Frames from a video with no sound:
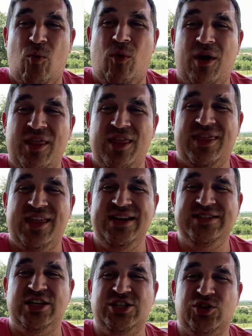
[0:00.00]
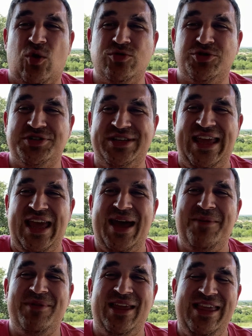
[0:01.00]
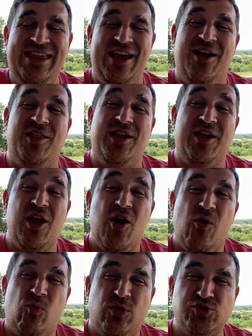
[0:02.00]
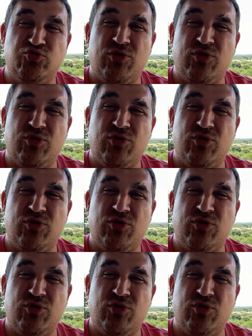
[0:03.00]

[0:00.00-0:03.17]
one of the things the soldiers kept yelling was,